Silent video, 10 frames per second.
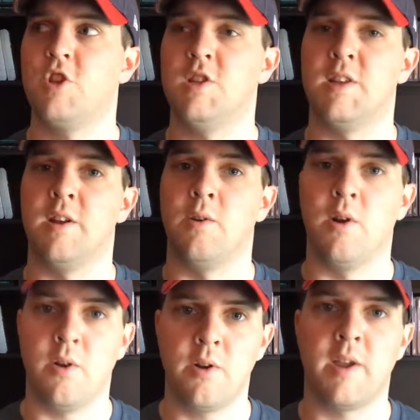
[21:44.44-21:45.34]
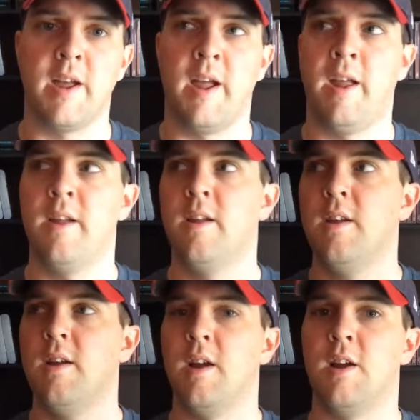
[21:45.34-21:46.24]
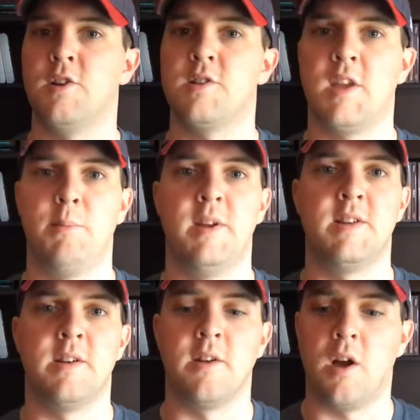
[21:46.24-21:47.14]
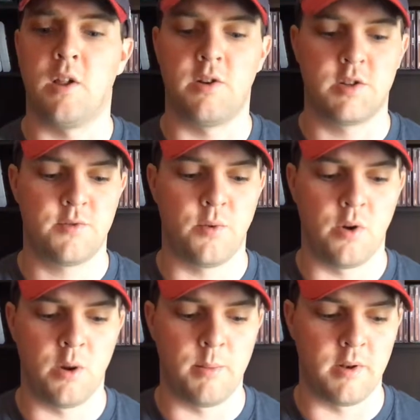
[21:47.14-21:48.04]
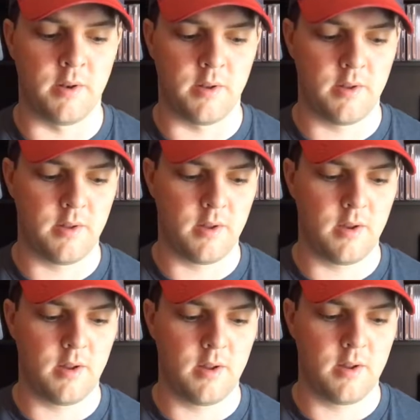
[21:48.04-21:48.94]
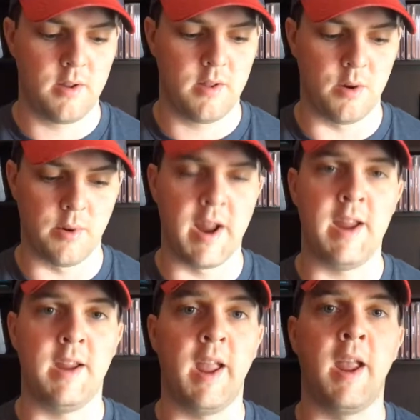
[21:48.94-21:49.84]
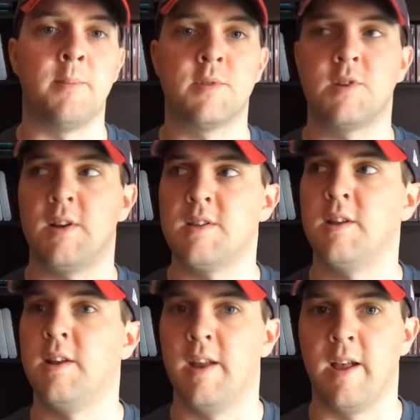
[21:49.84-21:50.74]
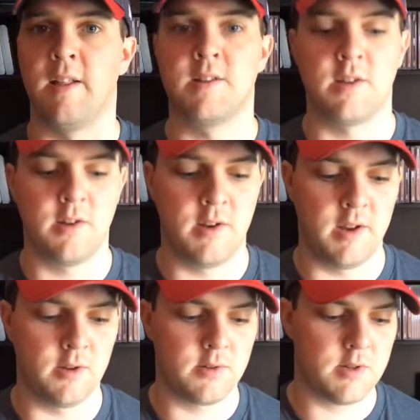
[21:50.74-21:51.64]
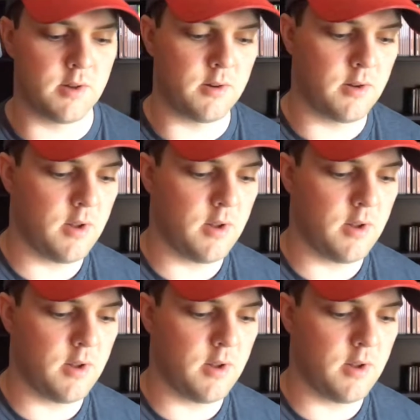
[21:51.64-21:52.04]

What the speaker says: she said, oh, okay, just give me $10 for them. And there were 8 games, so I said, yeah, that's a good deal. So